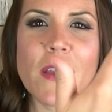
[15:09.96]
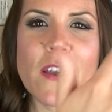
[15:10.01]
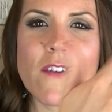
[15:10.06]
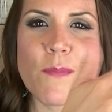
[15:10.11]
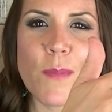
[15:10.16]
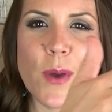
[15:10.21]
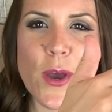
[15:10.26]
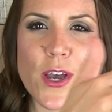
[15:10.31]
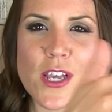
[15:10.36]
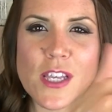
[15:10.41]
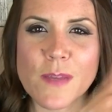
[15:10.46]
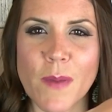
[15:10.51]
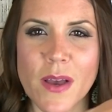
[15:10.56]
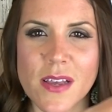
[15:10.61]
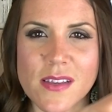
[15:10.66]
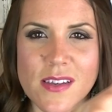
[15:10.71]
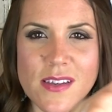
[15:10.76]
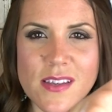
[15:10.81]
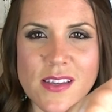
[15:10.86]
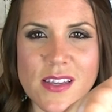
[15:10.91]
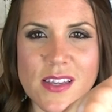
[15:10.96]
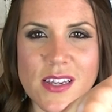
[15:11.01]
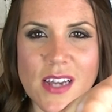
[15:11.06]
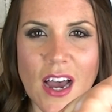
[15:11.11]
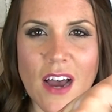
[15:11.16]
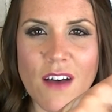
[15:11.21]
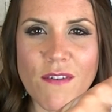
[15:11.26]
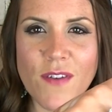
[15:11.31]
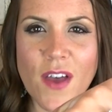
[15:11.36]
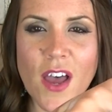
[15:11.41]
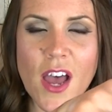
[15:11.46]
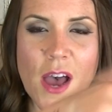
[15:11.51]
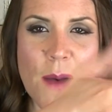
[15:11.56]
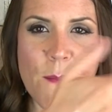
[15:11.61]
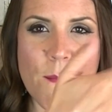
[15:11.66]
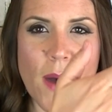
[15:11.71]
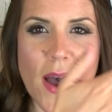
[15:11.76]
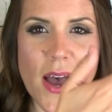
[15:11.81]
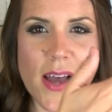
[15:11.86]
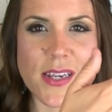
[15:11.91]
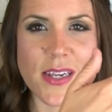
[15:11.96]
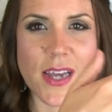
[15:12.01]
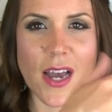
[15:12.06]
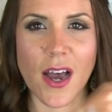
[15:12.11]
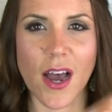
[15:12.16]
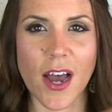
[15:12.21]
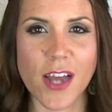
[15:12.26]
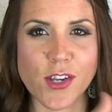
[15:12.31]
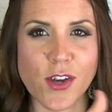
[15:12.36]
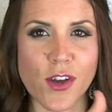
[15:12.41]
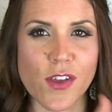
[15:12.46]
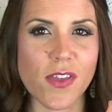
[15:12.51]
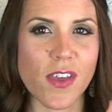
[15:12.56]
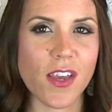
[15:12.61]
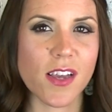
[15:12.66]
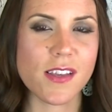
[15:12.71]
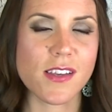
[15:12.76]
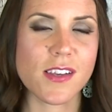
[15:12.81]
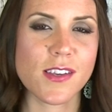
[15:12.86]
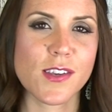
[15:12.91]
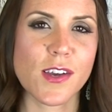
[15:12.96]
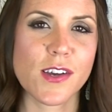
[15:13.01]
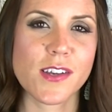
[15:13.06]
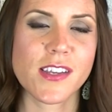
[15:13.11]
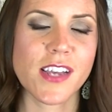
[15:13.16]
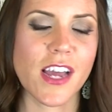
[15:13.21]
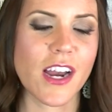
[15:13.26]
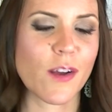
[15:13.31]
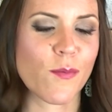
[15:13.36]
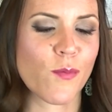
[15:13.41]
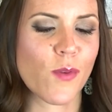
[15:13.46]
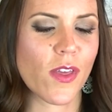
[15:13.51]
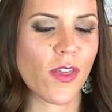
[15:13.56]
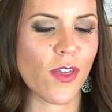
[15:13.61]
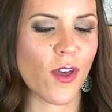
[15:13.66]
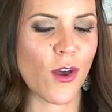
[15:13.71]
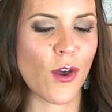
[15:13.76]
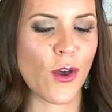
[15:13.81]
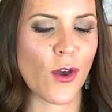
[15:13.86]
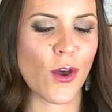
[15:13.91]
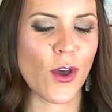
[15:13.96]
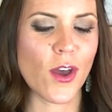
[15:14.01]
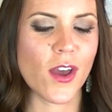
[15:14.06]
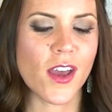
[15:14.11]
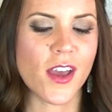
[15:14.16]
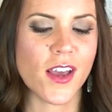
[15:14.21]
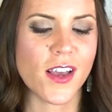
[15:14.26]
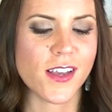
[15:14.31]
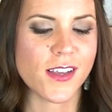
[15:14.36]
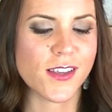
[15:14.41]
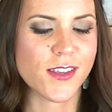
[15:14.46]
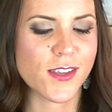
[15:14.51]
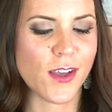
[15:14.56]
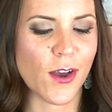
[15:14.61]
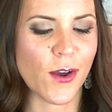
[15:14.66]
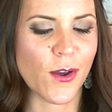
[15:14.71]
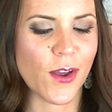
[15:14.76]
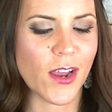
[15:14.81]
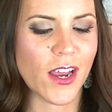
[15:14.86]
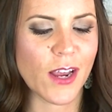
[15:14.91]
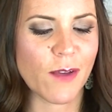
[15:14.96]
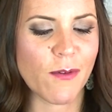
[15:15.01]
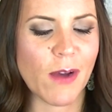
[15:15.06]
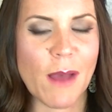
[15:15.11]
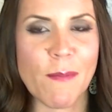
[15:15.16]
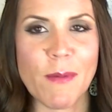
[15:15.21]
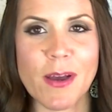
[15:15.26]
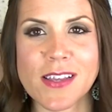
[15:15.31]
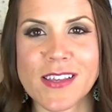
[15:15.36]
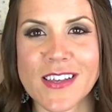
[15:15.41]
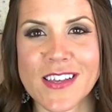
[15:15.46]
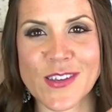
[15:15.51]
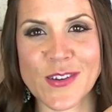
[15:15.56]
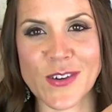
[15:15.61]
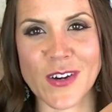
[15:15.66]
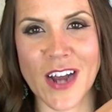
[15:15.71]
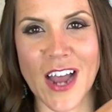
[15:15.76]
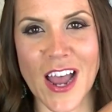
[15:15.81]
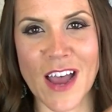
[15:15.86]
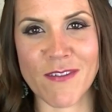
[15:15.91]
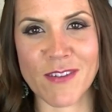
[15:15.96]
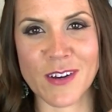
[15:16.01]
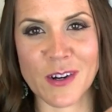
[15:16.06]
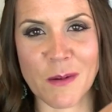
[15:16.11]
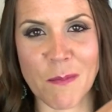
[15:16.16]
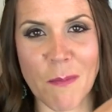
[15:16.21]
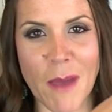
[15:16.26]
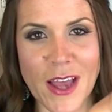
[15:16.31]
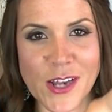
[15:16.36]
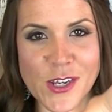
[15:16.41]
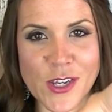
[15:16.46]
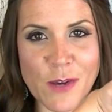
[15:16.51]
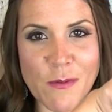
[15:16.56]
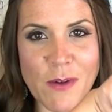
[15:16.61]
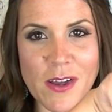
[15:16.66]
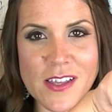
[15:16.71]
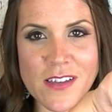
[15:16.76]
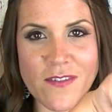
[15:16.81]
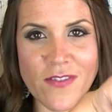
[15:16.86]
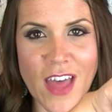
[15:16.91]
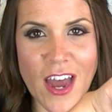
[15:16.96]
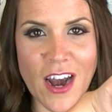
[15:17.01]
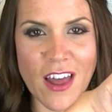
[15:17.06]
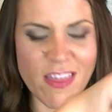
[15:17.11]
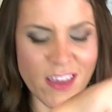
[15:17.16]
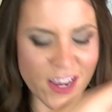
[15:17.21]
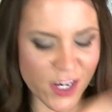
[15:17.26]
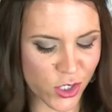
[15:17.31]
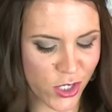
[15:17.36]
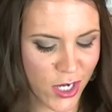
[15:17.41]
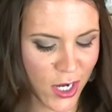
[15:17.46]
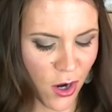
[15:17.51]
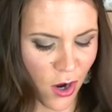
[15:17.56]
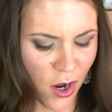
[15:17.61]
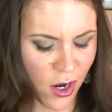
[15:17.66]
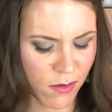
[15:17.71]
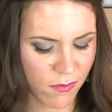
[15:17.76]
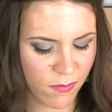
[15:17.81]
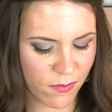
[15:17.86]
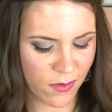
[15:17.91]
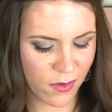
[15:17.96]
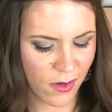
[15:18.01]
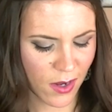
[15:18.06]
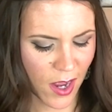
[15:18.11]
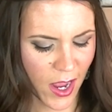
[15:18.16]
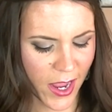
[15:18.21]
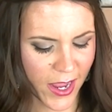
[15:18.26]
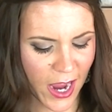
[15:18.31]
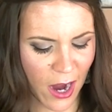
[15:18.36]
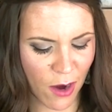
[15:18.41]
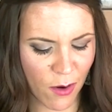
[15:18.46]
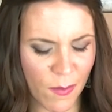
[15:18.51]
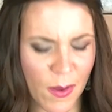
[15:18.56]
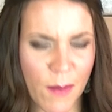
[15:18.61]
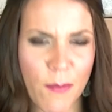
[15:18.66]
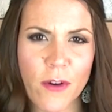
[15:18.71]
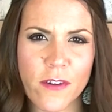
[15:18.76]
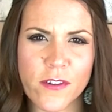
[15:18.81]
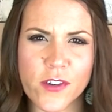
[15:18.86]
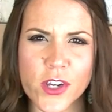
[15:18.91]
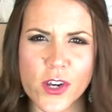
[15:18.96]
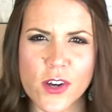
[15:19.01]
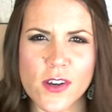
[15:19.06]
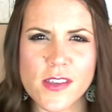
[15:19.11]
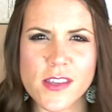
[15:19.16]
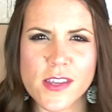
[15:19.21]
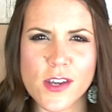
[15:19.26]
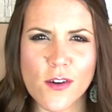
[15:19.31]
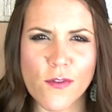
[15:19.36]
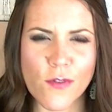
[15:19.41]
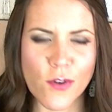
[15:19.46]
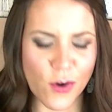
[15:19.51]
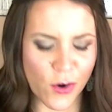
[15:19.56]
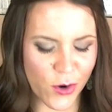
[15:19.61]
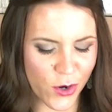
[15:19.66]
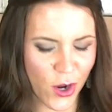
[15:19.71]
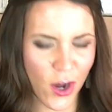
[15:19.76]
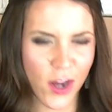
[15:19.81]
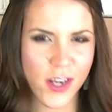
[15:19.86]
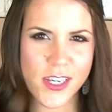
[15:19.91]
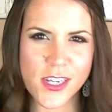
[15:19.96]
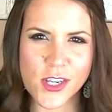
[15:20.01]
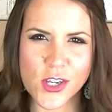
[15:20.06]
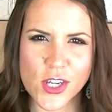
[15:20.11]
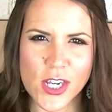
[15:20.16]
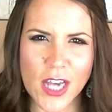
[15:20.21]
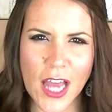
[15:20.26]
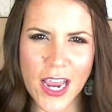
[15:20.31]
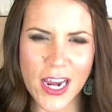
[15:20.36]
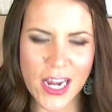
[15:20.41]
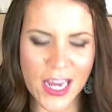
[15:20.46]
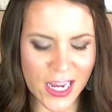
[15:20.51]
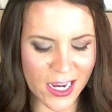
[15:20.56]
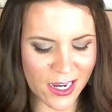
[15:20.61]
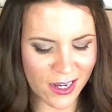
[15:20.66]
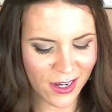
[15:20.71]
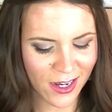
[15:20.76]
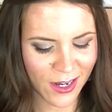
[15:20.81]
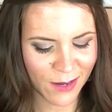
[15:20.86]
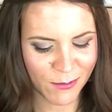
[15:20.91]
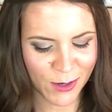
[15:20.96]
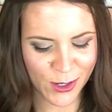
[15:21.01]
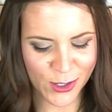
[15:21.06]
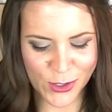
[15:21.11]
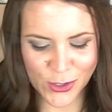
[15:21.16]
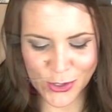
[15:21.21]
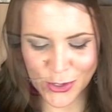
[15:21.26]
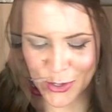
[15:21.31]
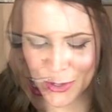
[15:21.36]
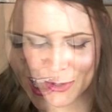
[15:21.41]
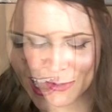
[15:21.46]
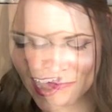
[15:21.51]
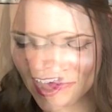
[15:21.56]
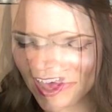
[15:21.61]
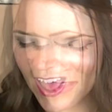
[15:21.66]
me of Pursebuzz's stuff but uh, I don't think it's associated with her so anyway my sister and I have little matching ones of that I think she got I can't remember if she got silver or not. Did you, lady? I'm not sure.